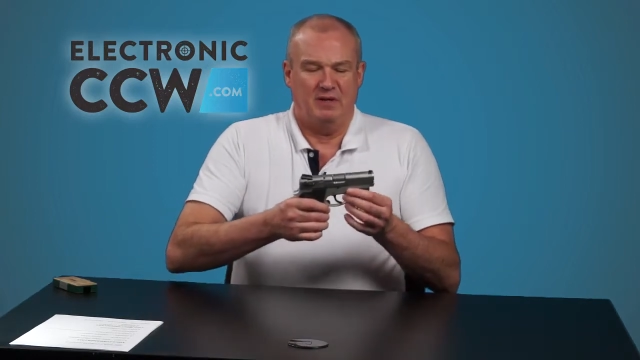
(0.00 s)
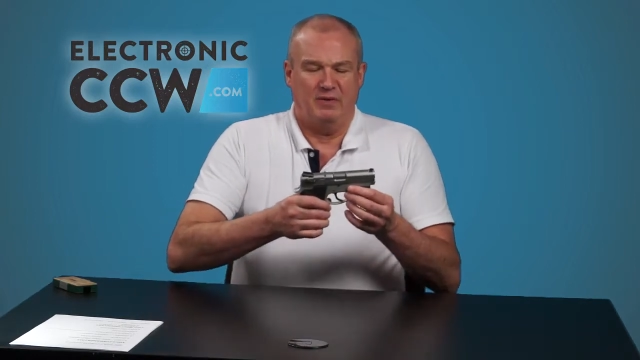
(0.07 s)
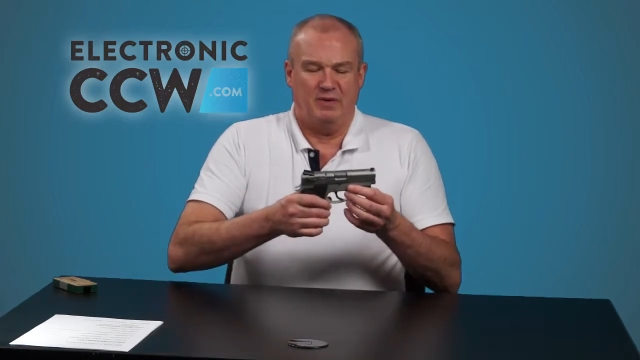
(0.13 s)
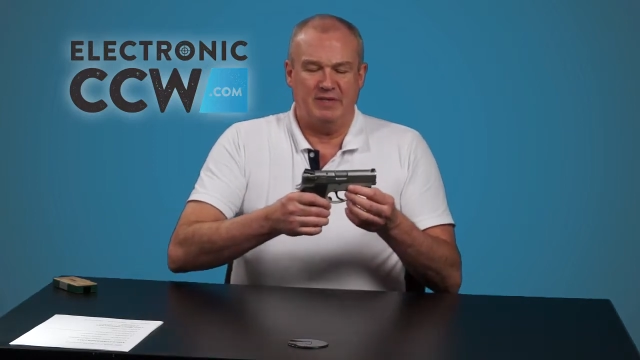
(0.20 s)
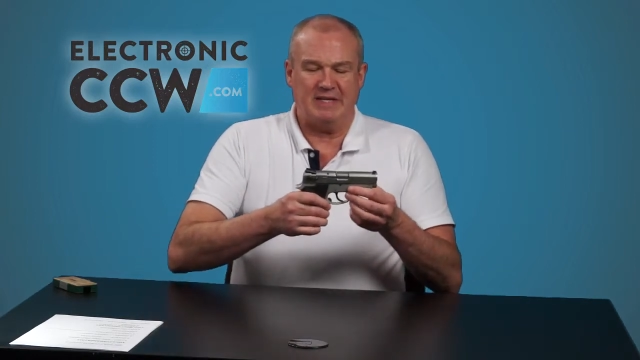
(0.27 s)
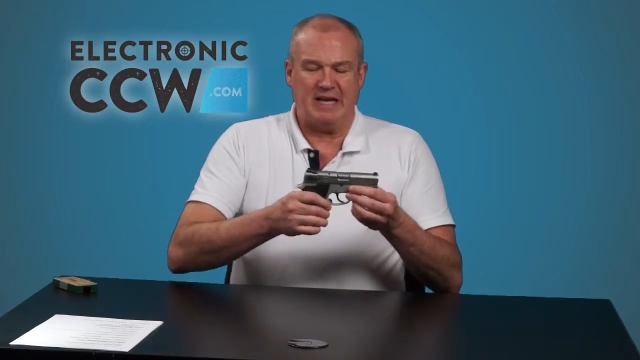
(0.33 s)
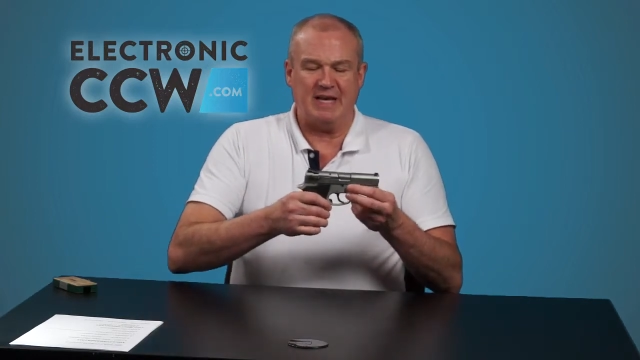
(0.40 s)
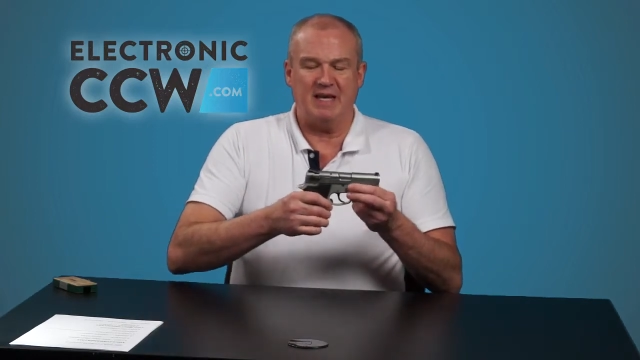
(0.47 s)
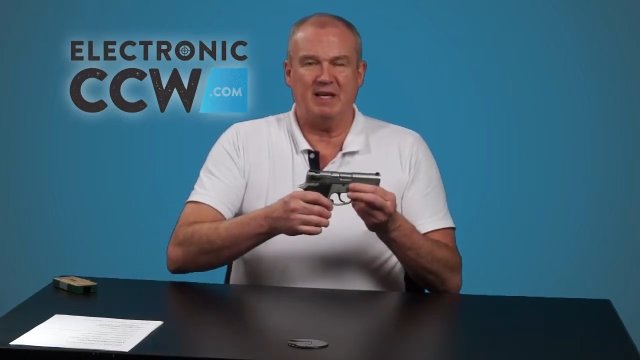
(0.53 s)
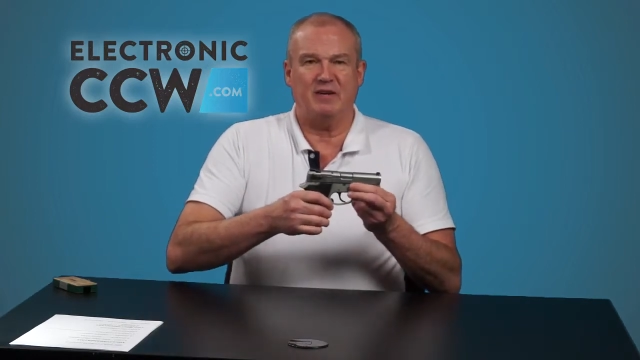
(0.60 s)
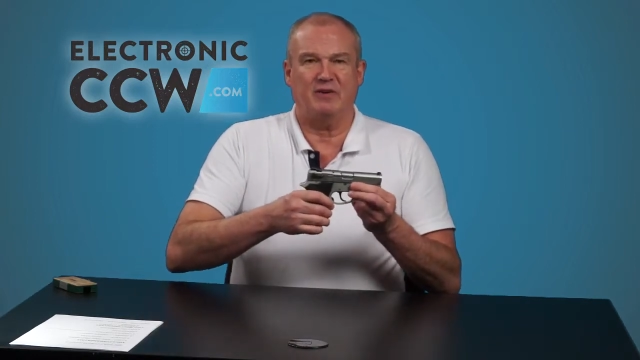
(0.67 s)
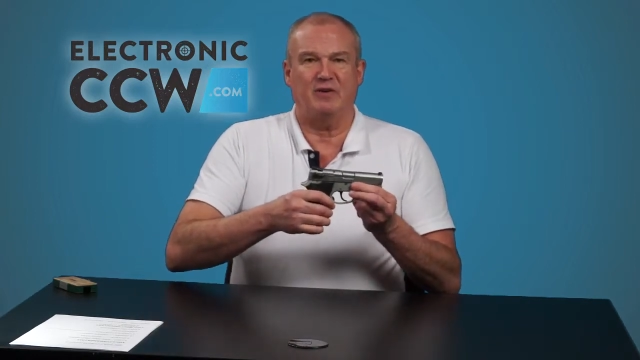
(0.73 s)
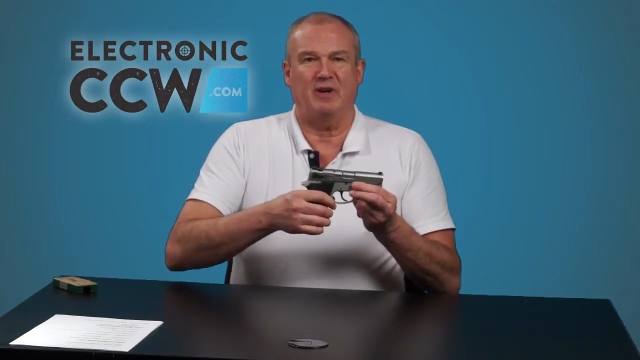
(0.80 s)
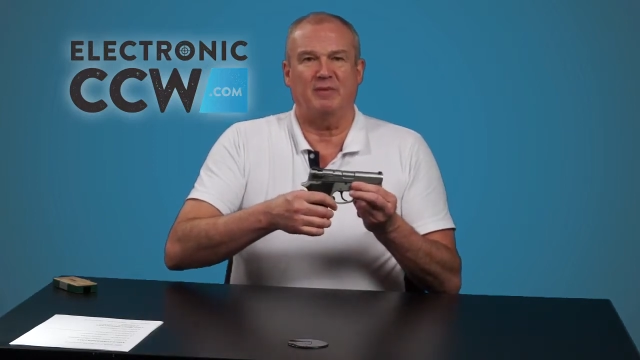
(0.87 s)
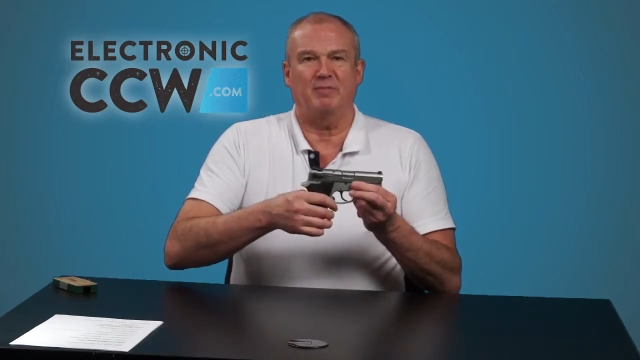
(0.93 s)
When taking a
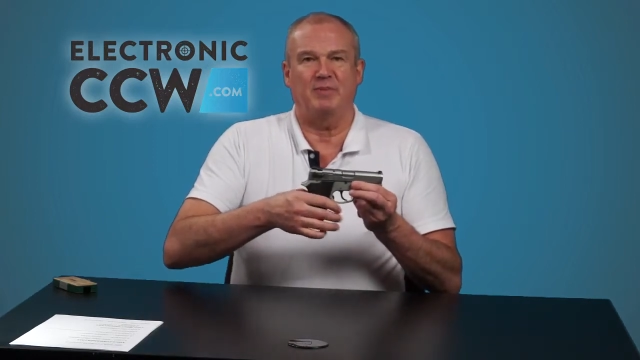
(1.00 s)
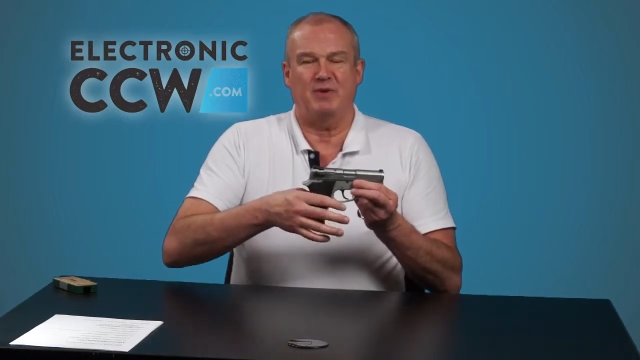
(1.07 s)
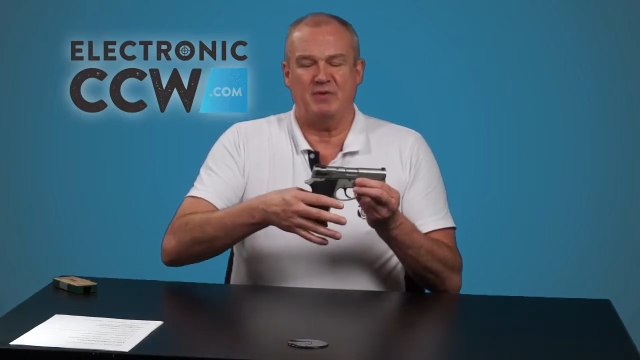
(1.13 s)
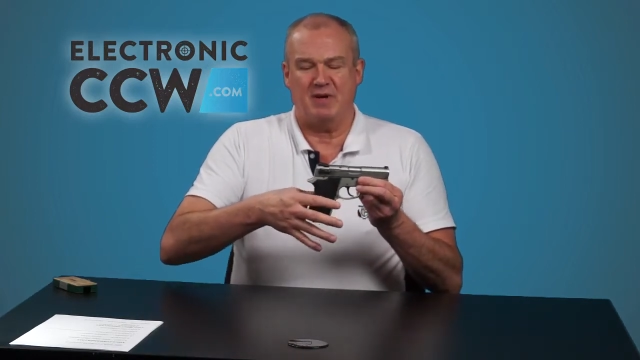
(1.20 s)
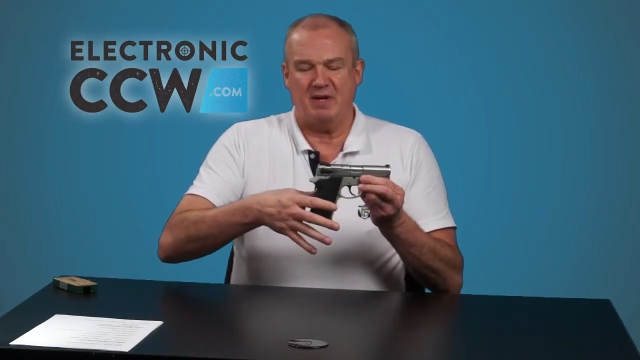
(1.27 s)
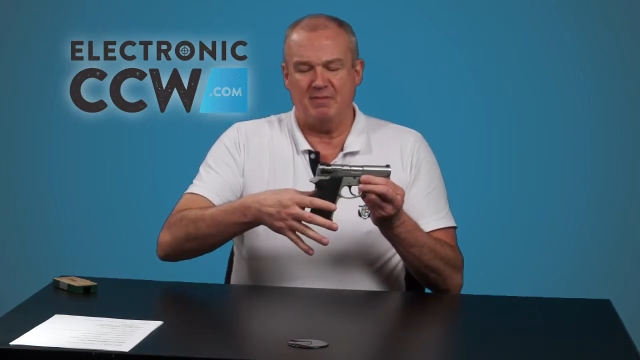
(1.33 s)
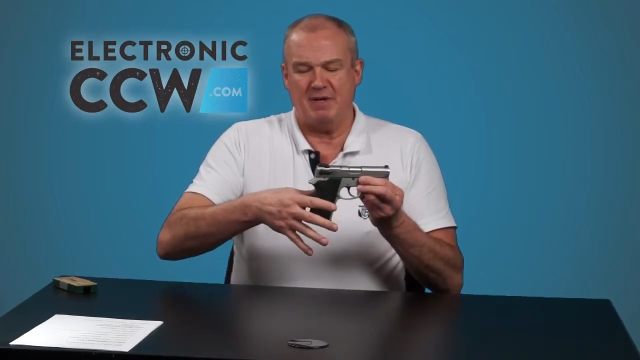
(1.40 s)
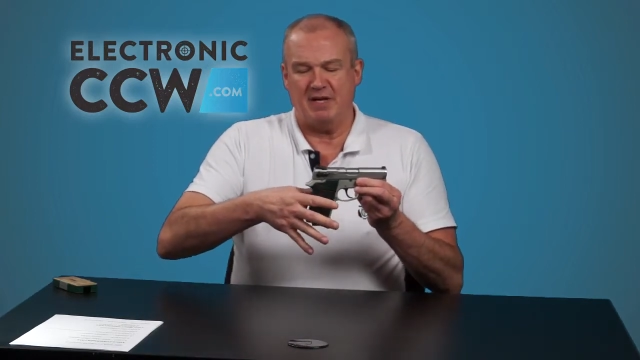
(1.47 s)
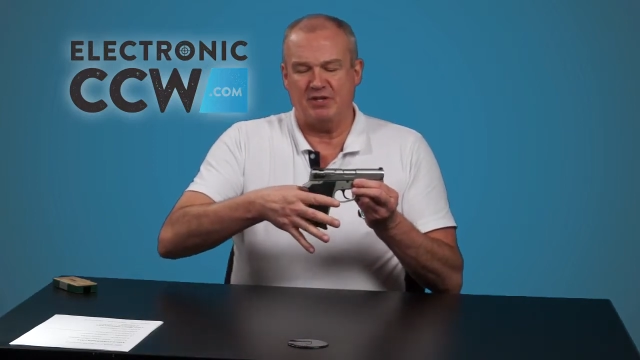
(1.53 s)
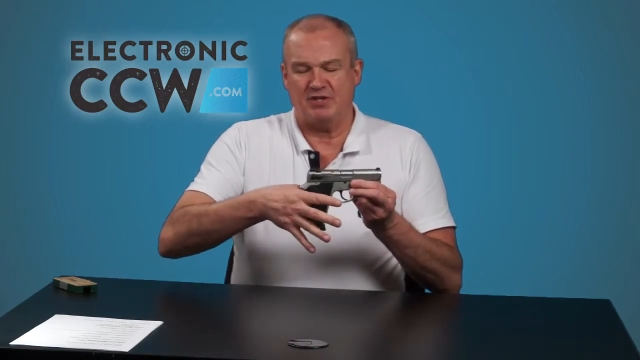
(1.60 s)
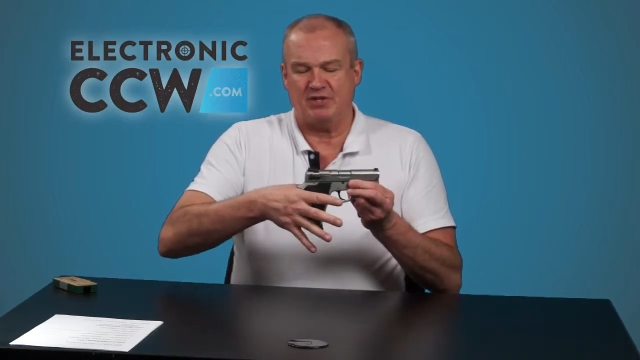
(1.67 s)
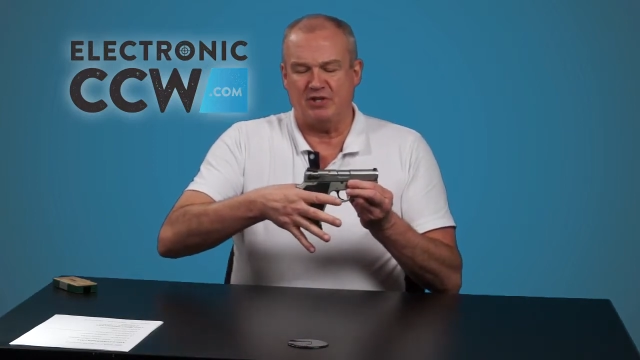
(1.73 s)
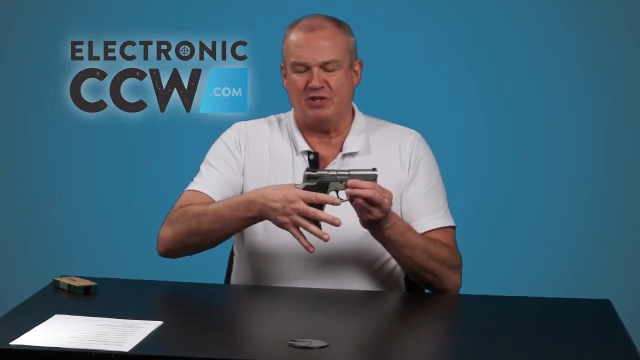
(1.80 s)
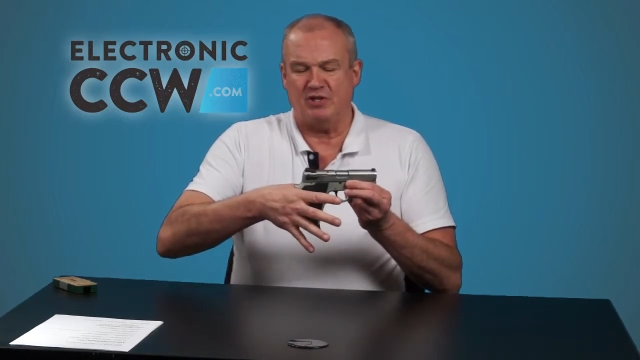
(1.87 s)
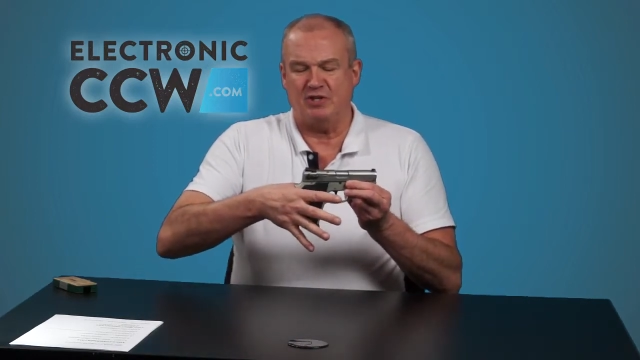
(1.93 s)
grip, you want to make
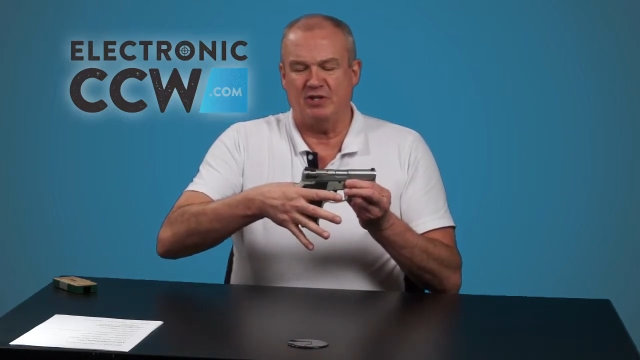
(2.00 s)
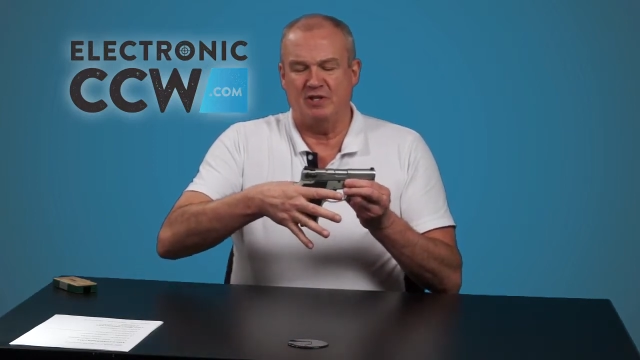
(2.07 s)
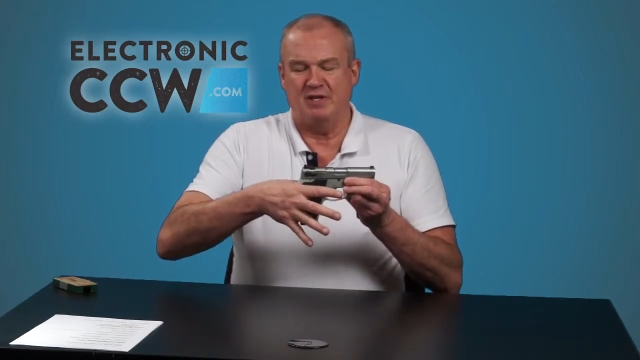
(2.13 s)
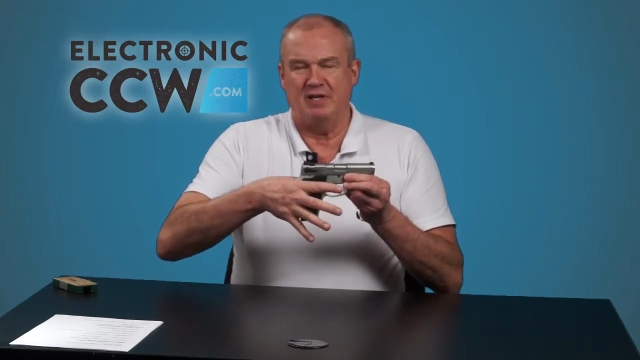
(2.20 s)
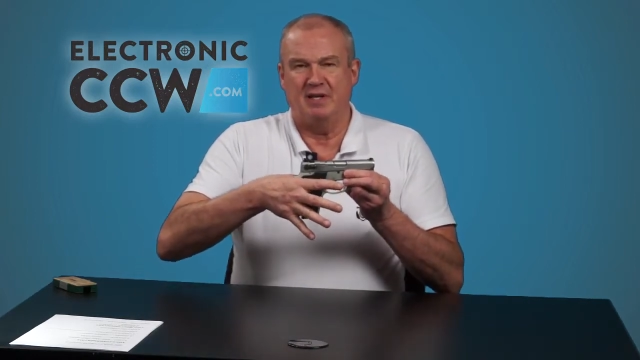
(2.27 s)
sure